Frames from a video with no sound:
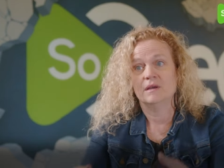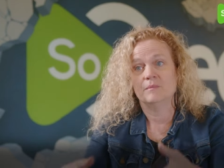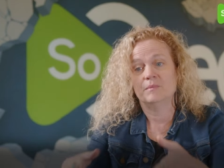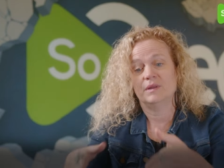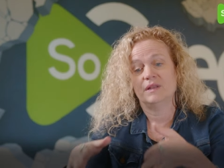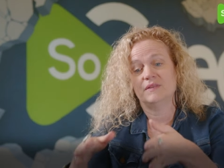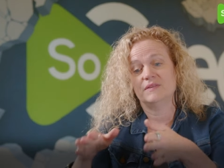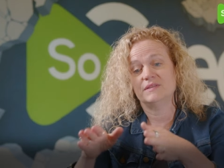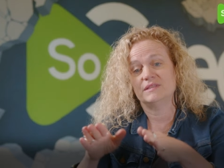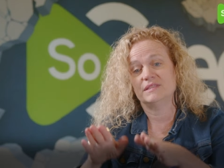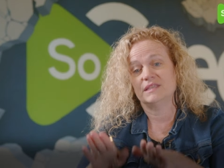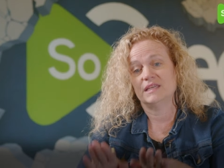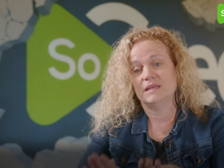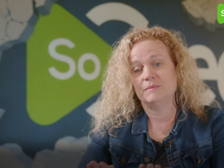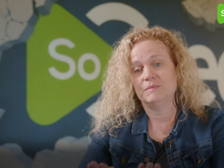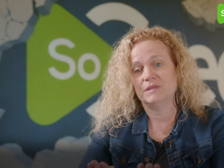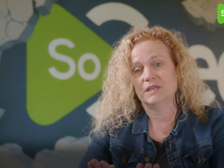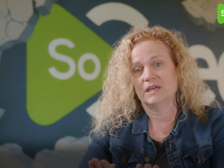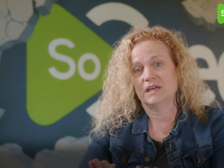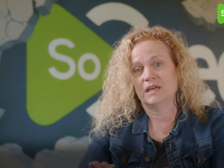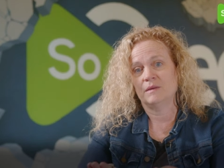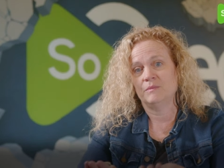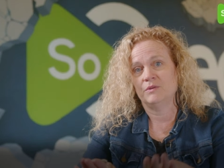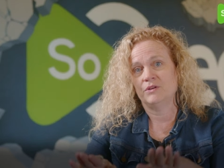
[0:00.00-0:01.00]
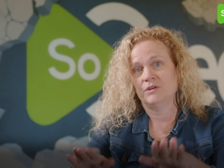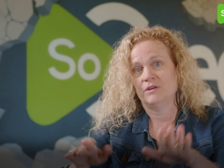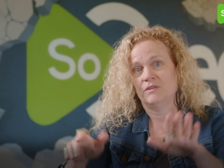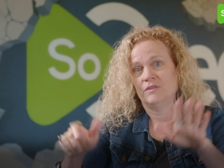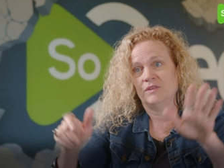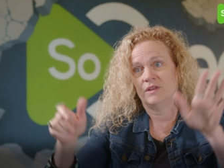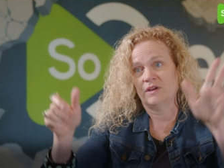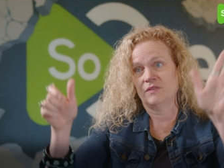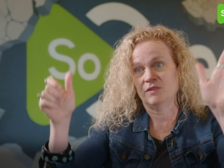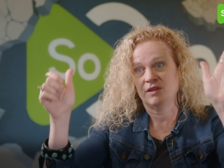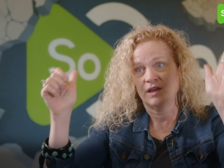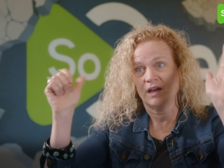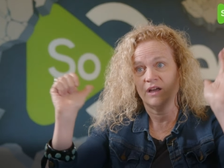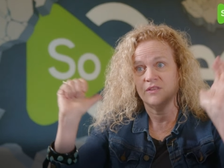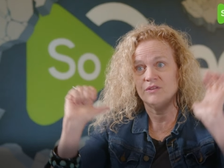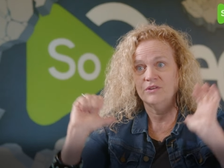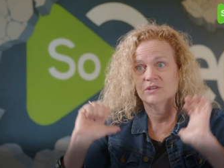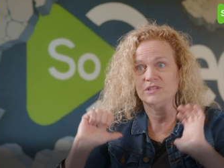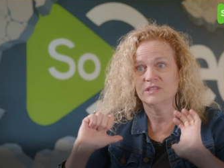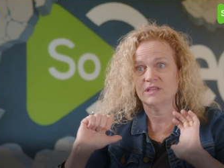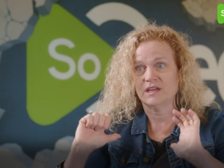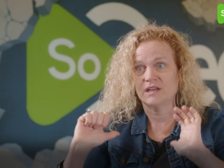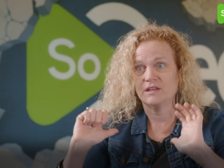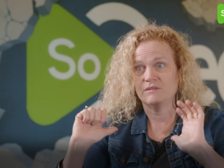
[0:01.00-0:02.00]
But at the same time, on the
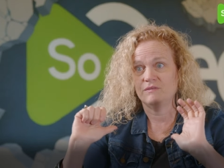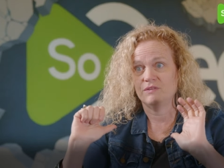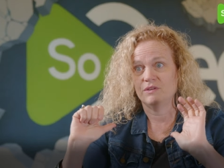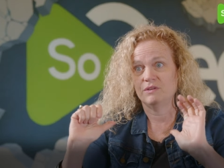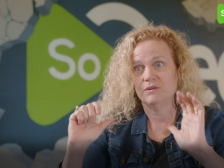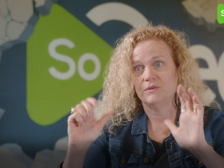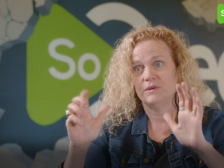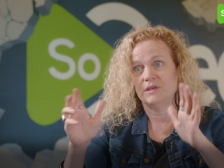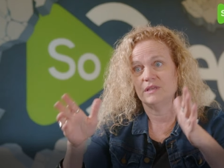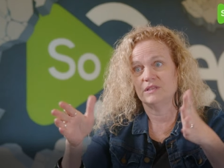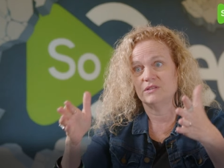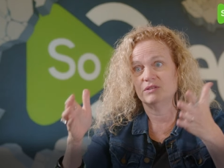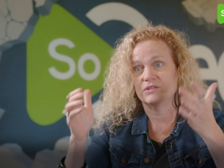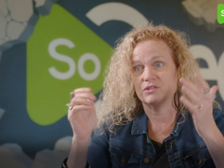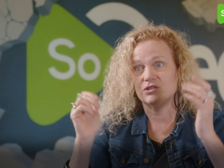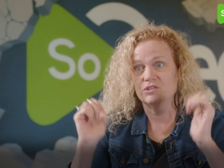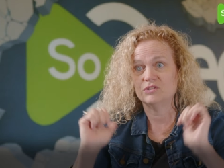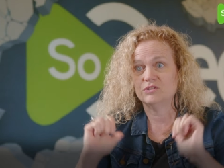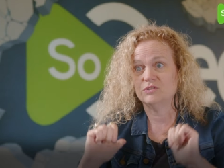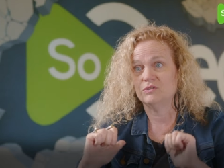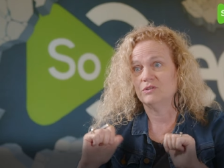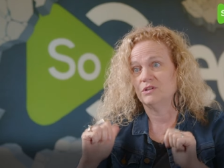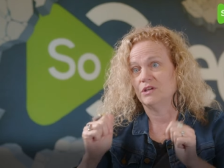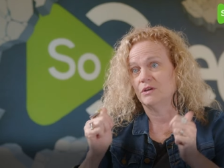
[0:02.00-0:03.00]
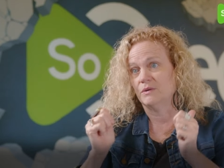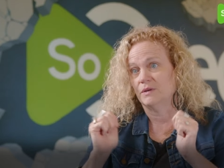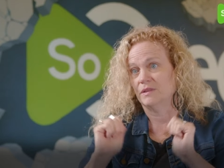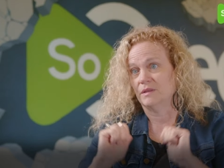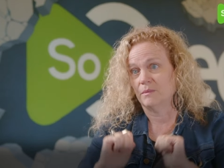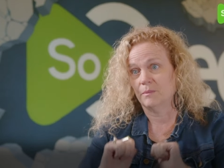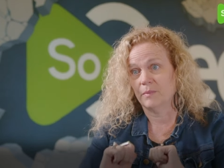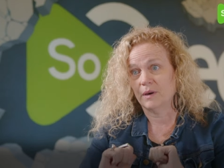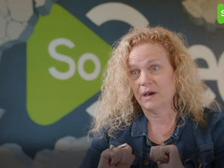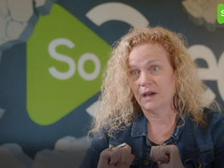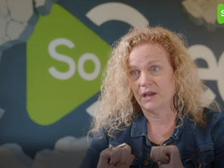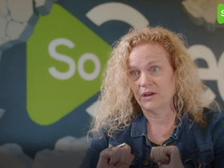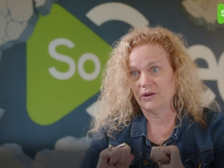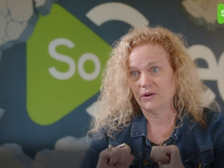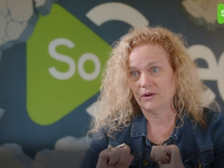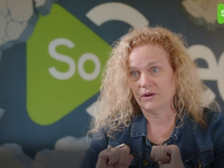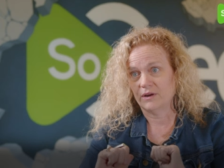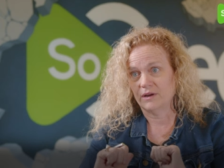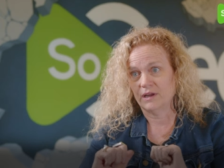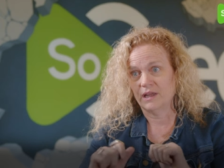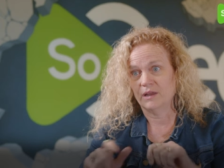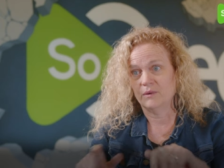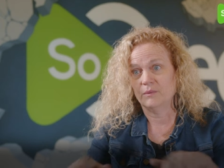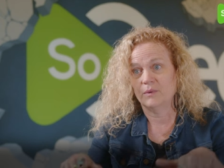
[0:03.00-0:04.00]
other side of you is the studio and the
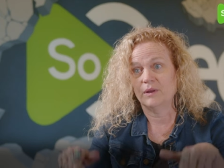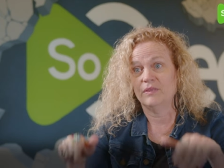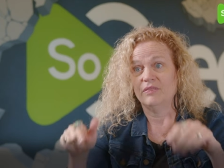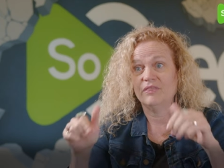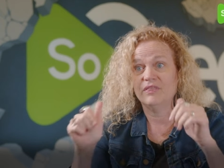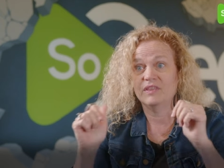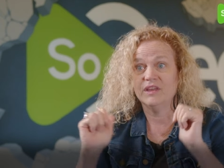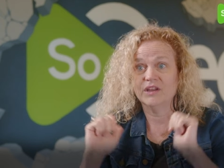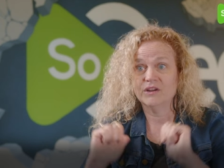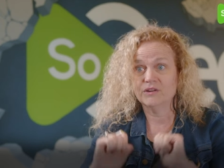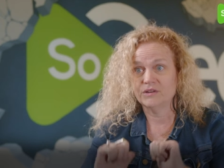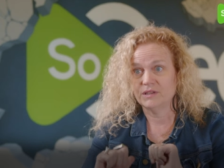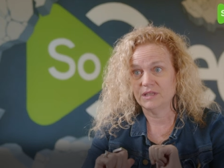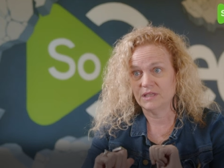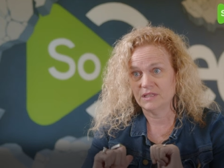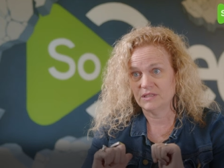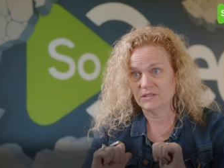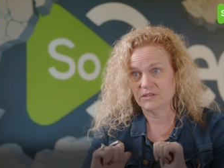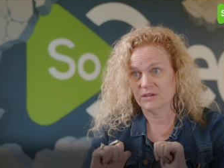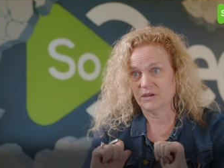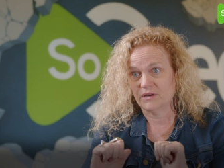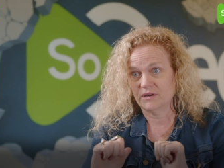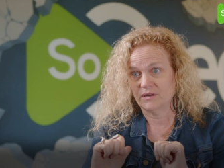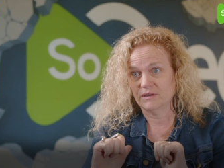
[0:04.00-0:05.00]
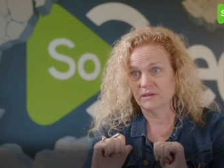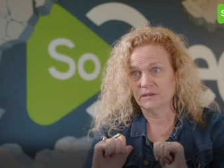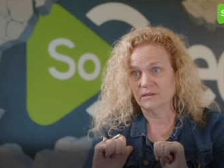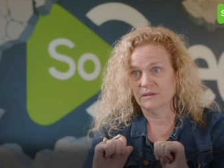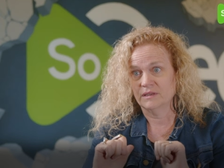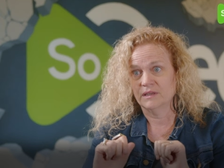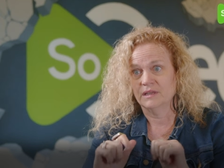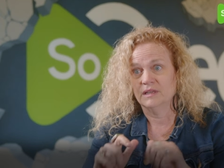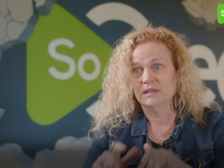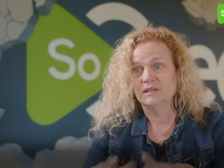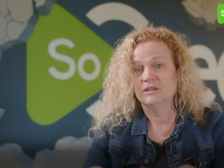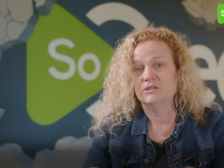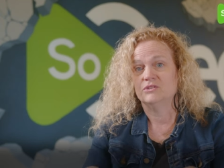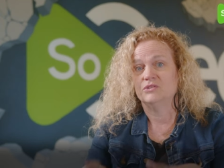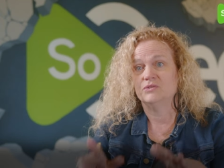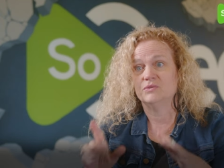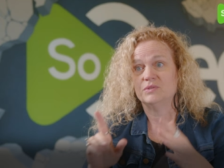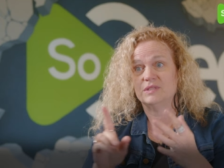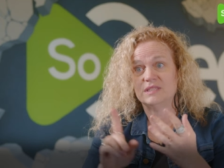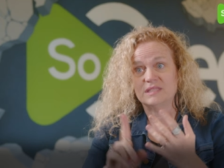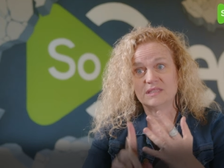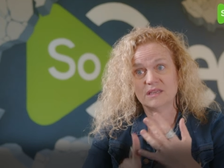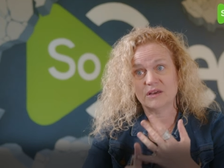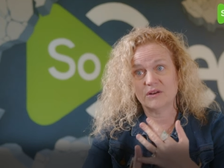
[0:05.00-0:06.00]
buyer and what their needs are to
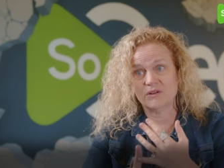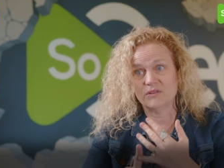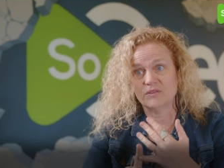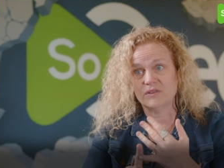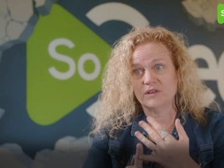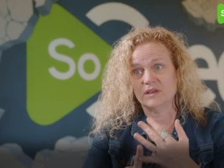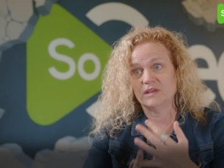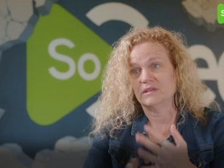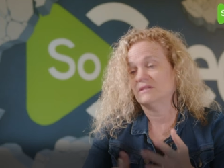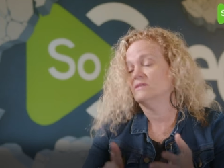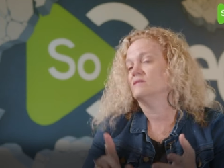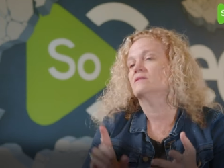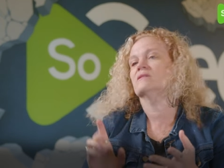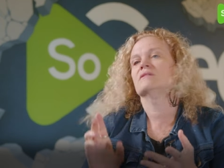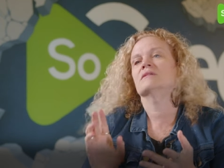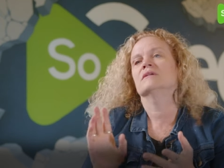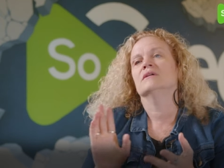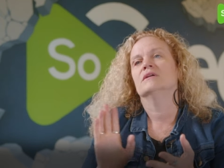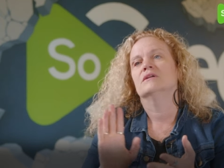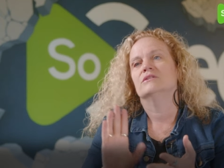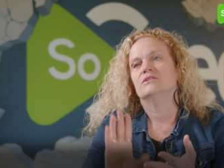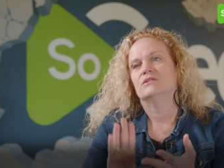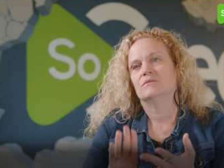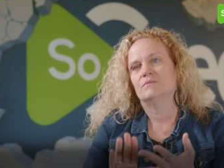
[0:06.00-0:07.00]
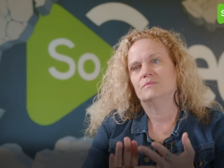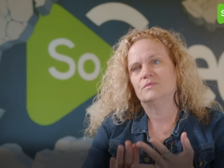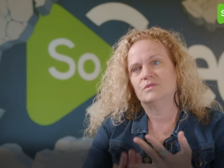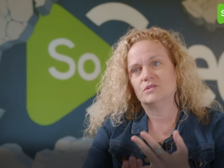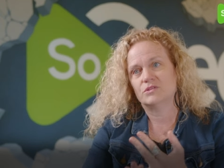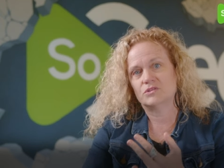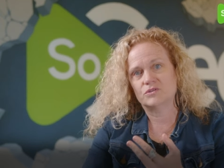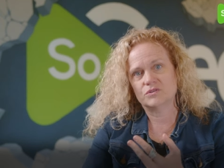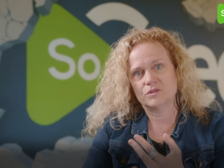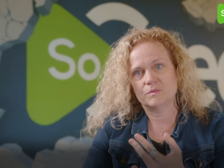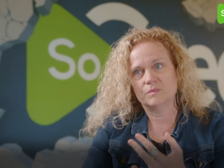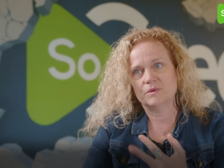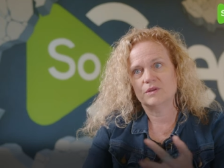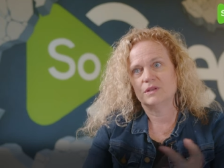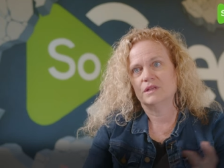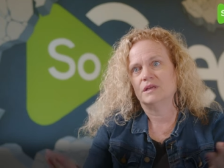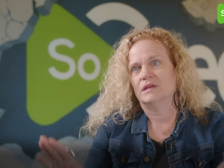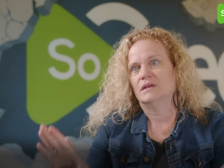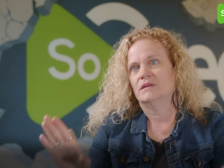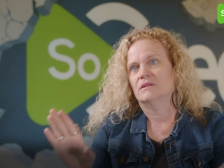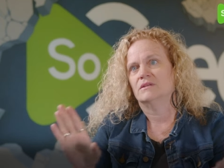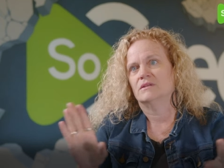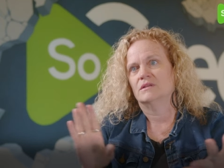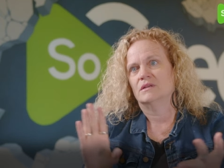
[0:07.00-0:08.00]
sell this, to distribute
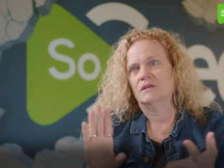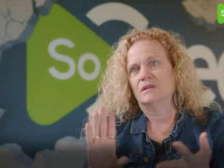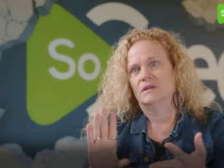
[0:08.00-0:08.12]
it.